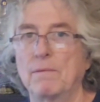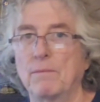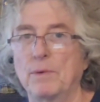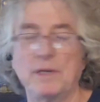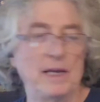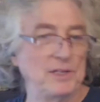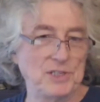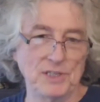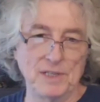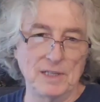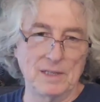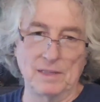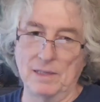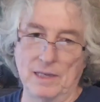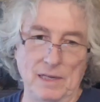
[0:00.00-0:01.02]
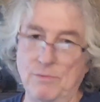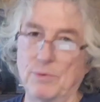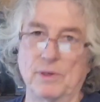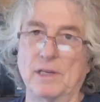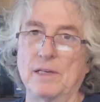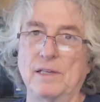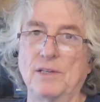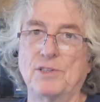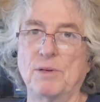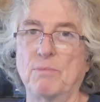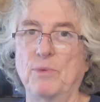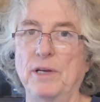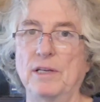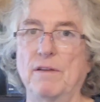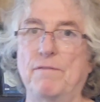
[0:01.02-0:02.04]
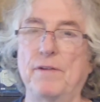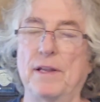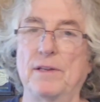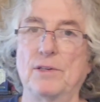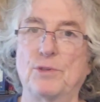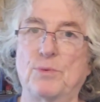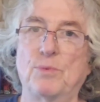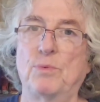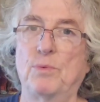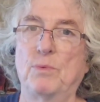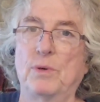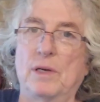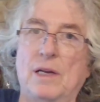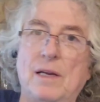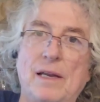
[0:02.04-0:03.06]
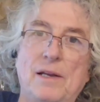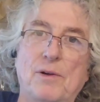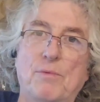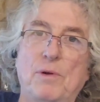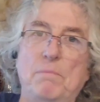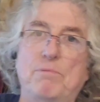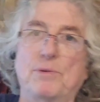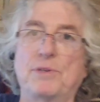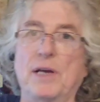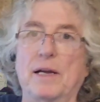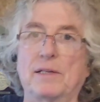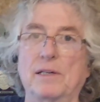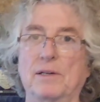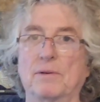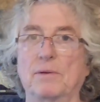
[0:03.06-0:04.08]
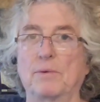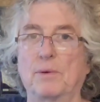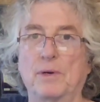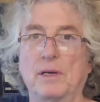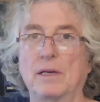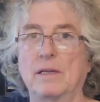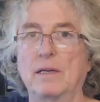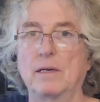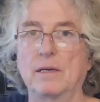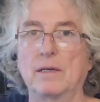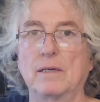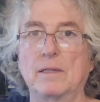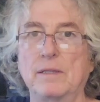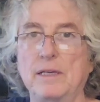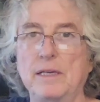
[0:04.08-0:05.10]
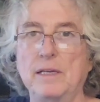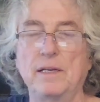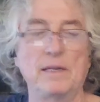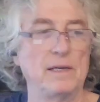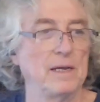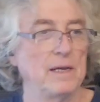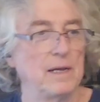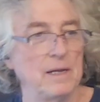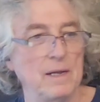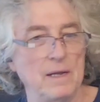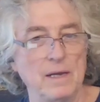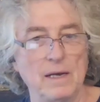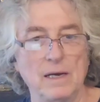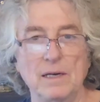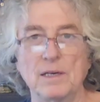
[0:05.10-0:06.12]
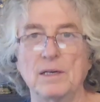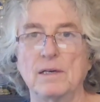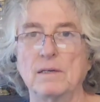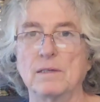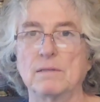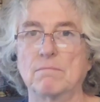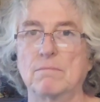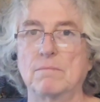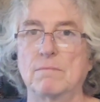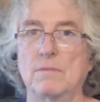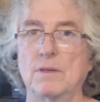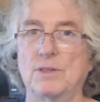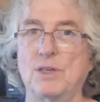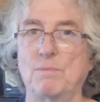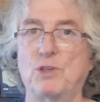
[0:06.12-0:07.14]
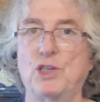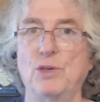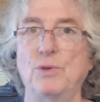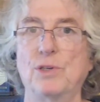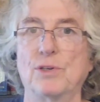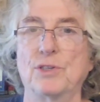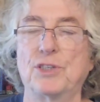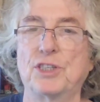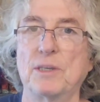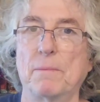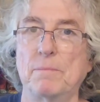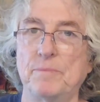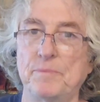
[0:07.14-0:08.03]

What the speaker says: When Ace and Dylan leave, we're going to need some wing defenders. We're going to need a rim protector. We're going to need some shooters.